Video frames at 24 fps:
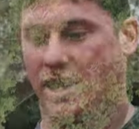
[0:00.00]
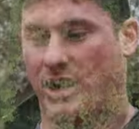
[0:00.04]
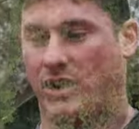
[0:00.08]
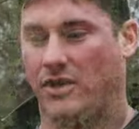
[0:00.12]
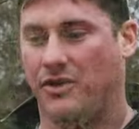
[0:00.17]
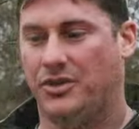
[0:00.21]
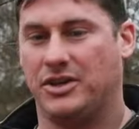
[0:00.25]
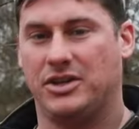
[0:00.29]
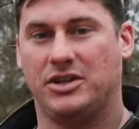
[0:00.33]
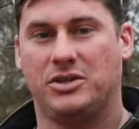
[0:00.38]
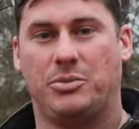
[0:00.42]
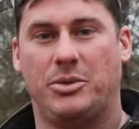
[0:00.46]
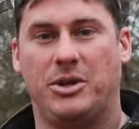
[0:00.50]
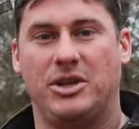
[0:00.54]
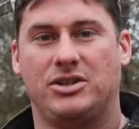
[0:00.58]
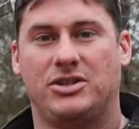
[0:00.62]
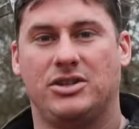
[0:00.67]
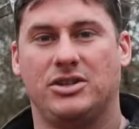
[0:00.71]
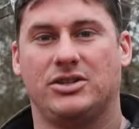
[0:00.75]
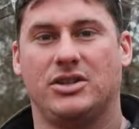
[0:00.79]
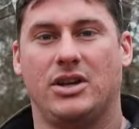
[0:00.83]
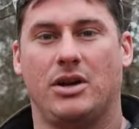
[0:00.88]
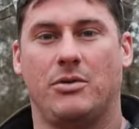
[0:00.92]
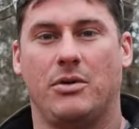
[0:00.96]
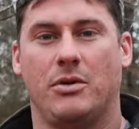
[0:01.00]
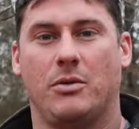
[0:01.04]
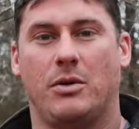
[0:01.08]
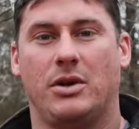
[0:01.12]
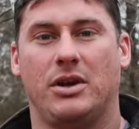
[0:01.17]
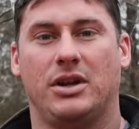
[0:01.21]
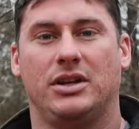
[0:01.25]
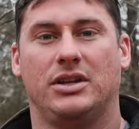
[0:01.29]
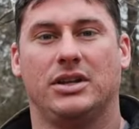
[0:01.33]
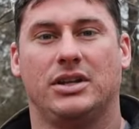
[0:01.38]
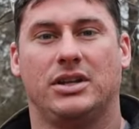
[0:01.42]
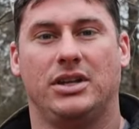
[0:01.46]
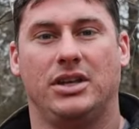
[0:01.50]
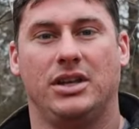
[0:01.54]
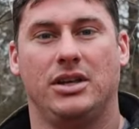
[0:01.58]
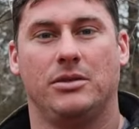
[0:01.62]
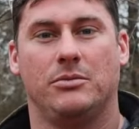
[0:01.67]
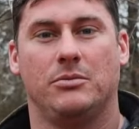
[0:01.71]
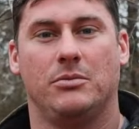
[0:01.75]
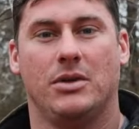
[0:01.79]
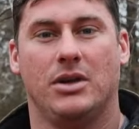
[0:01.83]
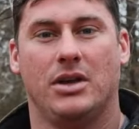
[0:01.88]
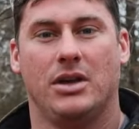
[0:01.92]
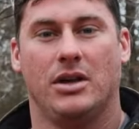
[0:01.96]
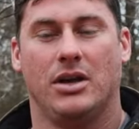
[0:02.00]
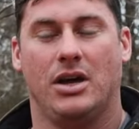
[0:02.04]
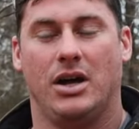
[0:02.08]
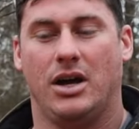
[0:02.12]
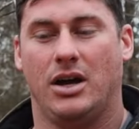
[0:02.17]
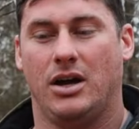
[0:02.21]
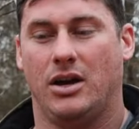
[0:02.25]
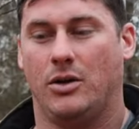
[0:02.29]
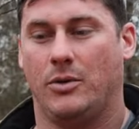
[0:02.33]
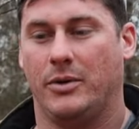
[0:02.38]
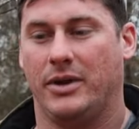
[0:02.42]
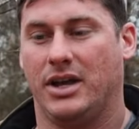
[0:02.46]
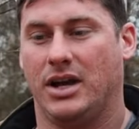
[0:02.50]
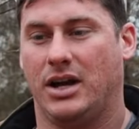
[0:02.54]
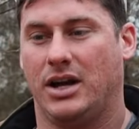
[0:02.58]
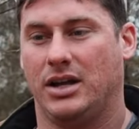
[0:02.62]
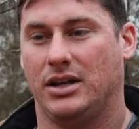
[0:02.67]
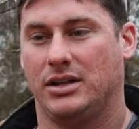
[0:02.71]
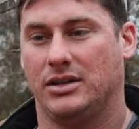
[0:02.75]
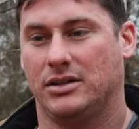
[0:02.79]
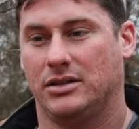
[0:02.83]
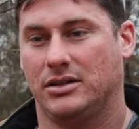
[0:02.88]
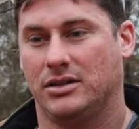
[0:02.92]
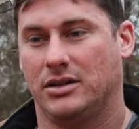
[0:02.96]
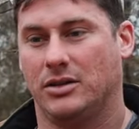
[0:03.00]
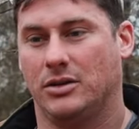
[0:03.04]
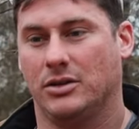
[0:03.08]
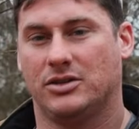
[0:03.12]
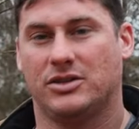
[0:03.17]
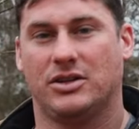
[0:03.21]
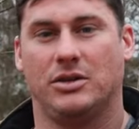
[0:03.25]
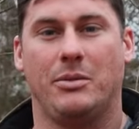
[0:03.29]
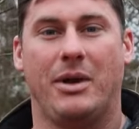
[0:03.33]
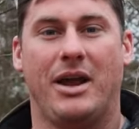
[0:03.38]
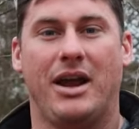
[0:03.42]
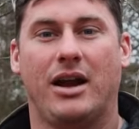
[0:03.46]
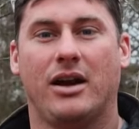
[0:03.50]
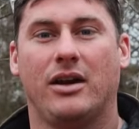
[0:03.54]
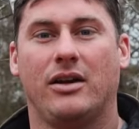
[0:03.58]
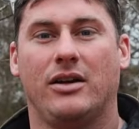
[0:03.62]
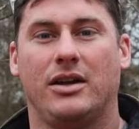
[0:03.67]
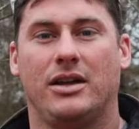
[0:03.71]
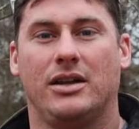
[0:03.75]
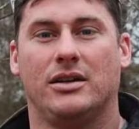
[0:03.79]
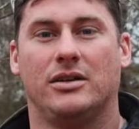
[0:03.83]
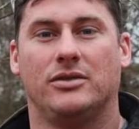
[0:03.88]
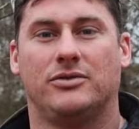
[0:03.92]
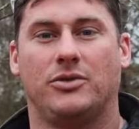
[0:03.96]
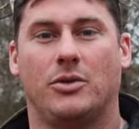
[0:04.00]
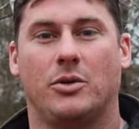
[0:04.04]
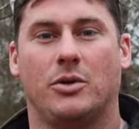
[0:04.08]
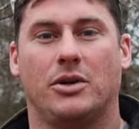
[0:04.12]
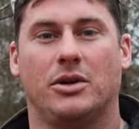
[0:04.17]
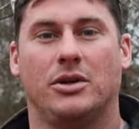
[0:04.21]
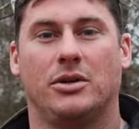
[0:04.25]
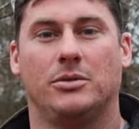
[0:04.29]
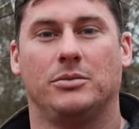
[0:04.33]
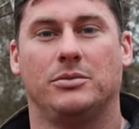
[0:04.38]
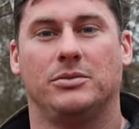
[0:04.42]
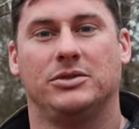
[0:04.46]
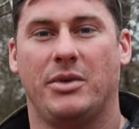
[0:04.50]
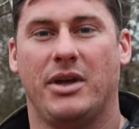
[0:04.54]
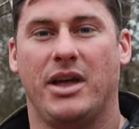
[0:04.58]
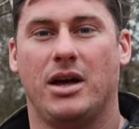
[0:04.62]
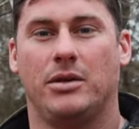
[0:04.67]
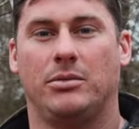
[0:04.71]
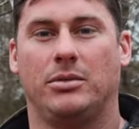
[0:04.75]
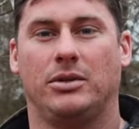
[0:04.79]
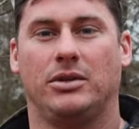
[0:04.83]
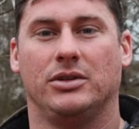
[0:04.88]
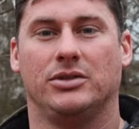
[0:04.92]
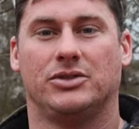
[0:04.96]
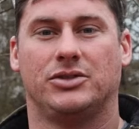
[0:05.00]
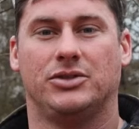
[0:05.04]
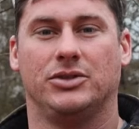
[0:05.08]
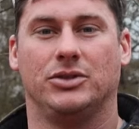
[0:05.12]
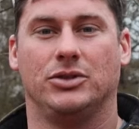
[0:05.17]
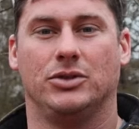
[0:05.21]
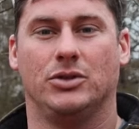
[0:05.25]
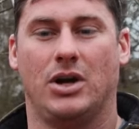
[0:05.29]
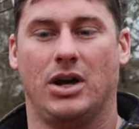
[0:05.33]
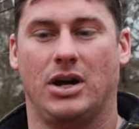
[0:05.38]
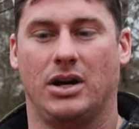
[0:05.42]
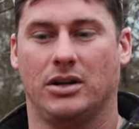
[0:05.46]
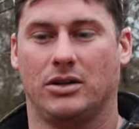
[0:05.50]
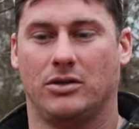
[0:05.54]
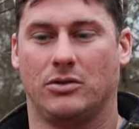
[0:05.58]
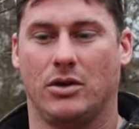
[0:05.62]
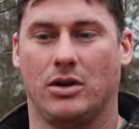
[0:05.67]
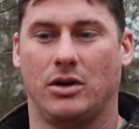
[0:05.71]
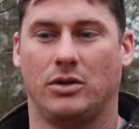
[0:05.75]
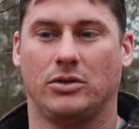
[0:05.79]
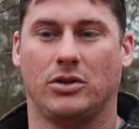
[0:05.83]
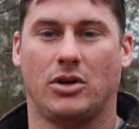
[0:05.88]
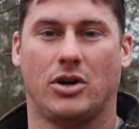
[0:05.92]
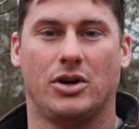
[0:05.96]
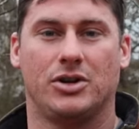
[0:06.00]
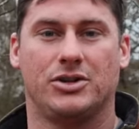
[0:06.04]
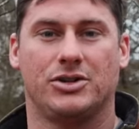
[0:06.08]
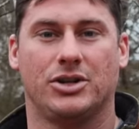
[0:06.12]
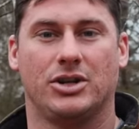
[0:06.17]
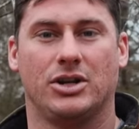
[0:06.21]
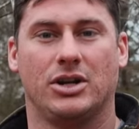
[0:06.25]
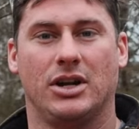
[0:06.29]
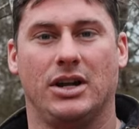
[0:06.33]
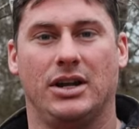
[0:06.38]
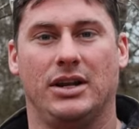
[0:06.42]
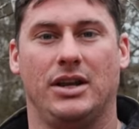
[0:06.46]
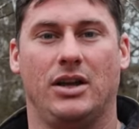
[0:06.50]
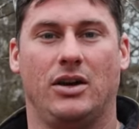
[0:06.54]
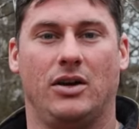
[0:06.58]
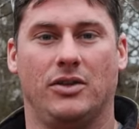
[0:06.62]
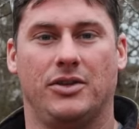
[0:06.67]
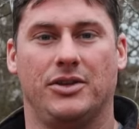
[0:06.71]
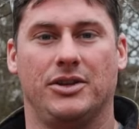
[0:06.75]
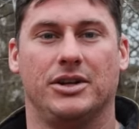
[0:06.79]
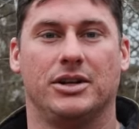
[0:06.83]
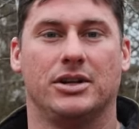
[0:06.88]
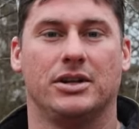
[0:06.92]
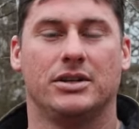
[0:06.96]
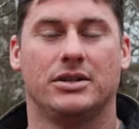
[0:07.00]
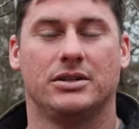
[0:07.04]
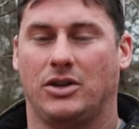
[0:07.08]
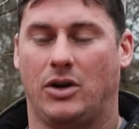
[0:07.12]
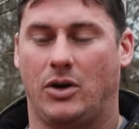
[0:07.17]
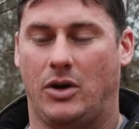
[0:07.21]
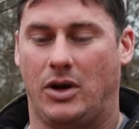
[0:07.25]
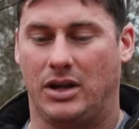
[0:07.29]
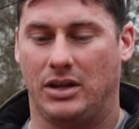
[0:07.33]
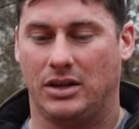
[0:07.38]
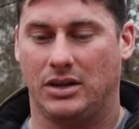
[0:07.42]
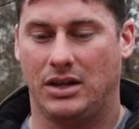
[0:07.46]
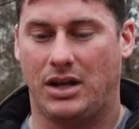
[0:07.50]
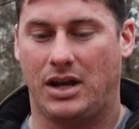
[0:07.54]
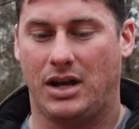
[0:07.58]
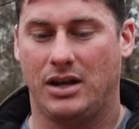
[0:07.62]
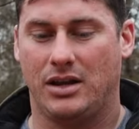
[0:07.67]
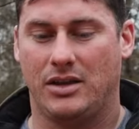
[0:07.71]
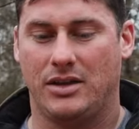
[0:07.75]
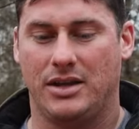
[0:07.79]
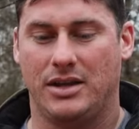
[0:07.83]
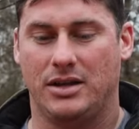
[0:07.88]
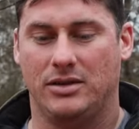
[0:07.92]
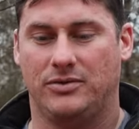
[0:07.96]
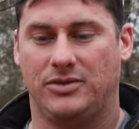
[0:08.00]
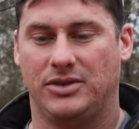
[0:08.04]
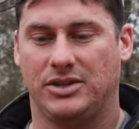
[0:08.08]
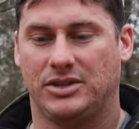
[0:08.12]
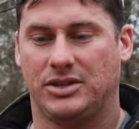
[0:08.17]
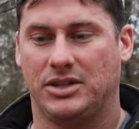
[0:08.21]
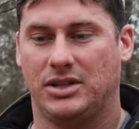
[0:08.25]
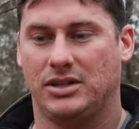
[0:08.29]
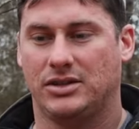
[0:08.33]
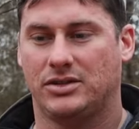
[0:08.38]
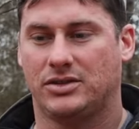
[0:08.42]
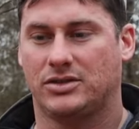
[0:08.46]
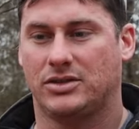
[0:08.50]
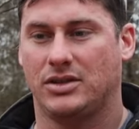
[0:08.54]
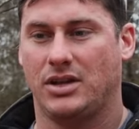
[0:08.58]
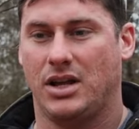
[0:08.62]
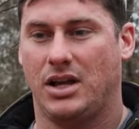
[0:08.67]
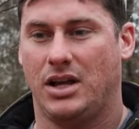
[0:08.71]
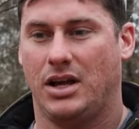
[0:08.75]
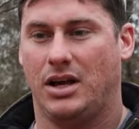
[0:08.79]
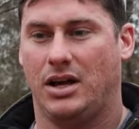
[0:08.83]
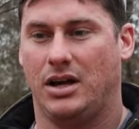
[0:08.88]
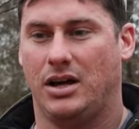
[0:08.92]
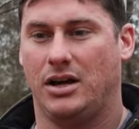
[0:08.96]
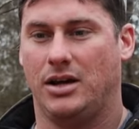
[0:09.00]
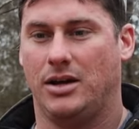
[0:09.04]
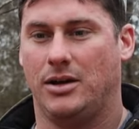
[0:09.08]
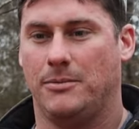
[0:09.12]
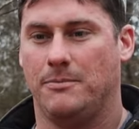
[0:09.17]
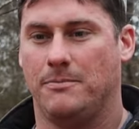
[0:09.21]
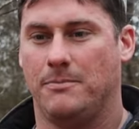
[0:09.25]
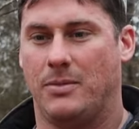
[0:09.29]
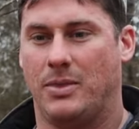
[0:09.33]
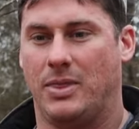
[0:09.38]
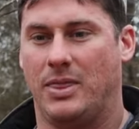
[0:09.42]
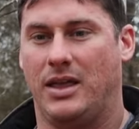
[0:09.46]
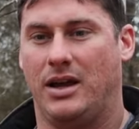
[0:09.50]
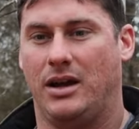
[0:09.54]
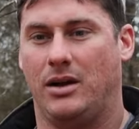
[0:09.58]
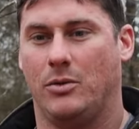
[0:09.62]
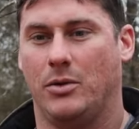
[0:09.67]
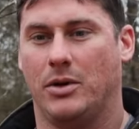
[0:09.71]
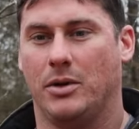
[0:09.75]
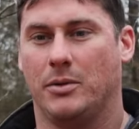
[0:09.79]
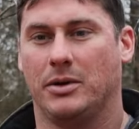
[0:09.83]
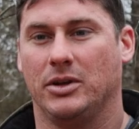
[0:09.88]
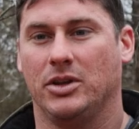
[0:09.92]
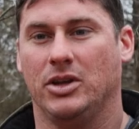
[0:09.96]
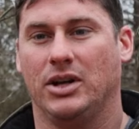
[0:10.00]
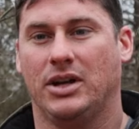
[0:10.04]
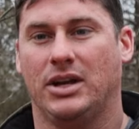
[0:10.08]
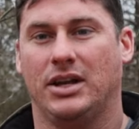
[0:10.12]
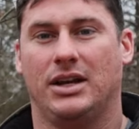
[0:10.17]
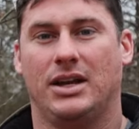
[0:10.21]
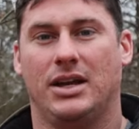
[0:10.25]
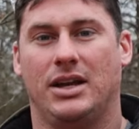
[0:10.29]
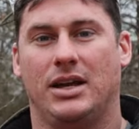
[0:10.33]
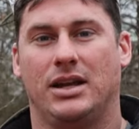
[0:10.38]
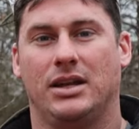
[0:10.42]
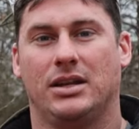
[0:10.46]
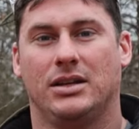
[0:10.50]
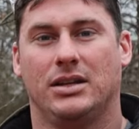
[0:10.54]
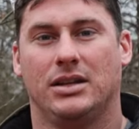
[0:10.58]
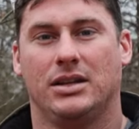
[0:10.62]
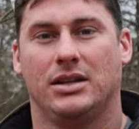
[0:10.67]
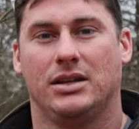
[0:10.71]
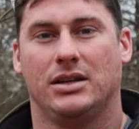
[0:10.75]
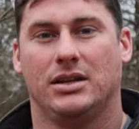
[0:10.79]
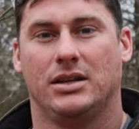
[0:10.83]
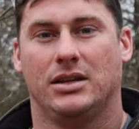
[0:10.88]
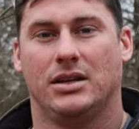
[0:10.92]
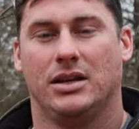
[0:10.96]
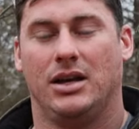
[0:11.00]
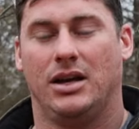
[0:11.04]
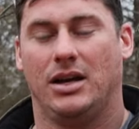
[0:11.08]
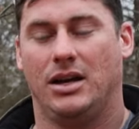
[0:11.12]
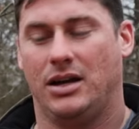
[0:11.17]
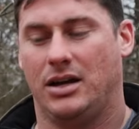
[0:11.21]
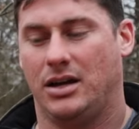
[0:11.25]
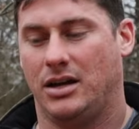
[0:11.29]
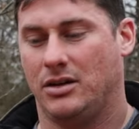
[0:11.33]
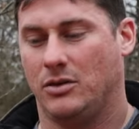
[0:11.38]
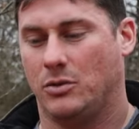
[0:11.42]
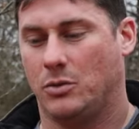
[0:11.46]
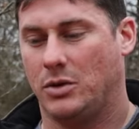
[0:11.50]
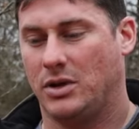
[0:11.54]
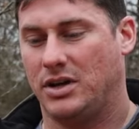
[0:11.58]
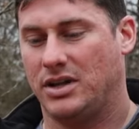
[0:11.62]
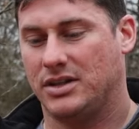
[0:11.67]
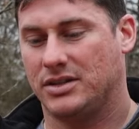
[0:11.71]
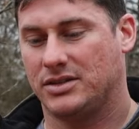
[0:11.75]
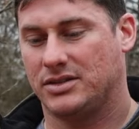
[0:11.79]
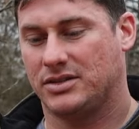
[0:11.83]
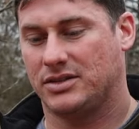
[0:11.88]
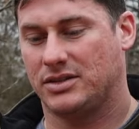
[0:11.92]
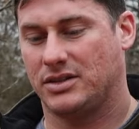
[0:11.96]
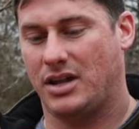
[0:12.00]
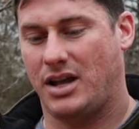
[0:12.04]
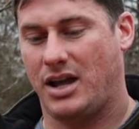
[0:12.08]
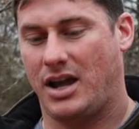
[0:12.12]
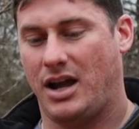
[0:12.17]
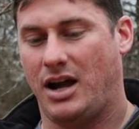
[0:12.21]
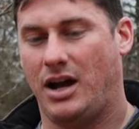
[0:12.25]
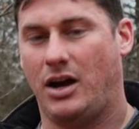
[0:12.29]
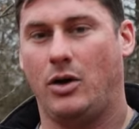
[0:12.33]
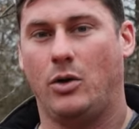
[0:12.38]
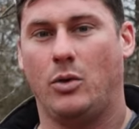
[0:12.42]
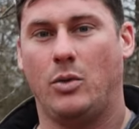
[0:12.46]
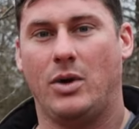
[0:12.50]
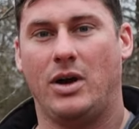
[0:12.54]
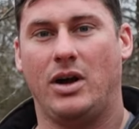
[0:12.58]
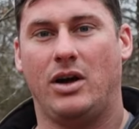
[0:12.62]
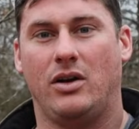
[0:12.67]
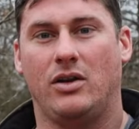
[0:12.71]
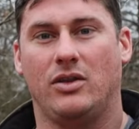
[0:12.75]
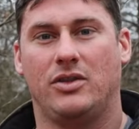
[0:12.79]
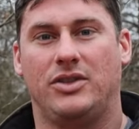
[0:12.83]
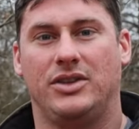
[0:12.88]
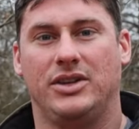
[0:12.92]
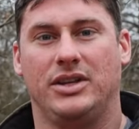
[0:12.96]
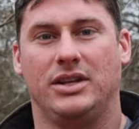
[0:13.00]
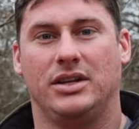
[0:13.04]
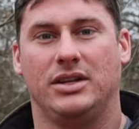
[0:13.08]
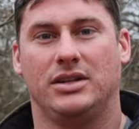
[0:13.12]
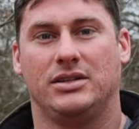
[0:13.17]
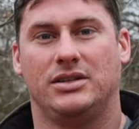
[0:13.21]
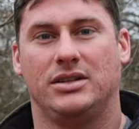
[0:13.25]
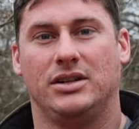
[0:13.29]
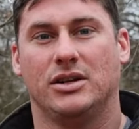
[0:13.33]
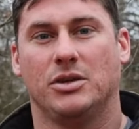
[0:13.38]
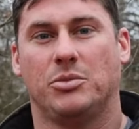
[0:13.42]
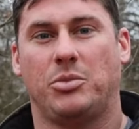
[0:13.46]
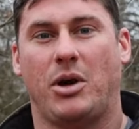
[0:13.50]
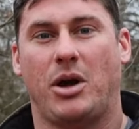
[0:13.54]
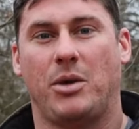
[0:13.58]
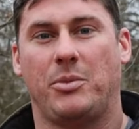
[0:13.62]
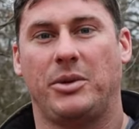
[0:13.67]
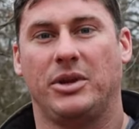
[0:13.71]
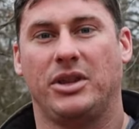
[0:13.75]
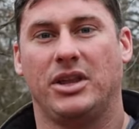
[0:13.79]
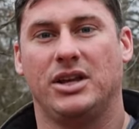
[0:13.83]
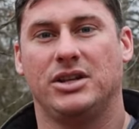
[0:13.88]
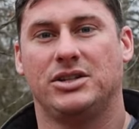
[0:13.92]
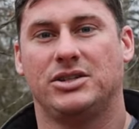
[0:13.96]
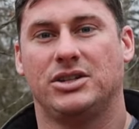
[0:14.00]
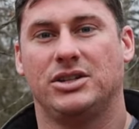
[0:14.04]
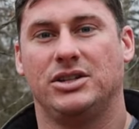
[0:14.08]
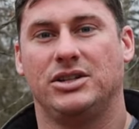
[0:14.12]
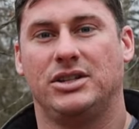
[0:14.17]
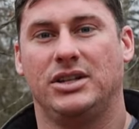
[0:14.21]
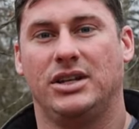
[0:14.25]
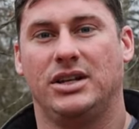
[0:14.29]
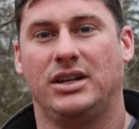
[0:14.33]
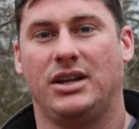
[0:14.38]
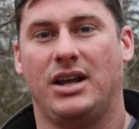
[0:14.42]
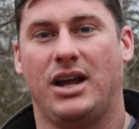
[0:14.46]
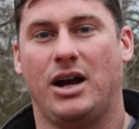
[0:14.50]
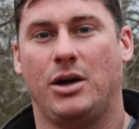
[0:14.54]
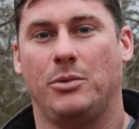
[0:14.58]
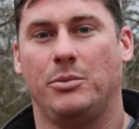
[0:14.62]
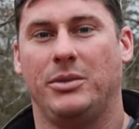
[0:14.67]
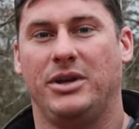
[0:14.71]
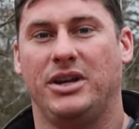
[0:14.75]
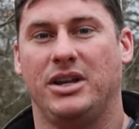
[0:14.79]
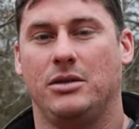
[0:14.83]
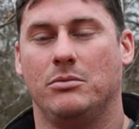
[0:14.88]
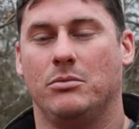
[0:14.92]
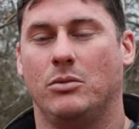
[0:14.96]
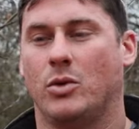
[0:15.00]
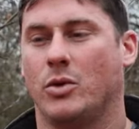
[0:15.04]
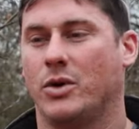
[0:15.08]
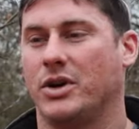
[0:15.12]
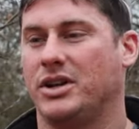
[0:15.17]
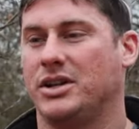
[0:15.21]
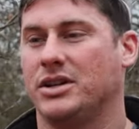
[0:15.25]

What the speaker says: healthy species that we wanted to keep. We got some area for them to be able to grow larger and healthier. So a lot of the emphasis that we were looking at was how well the deer population did, how many more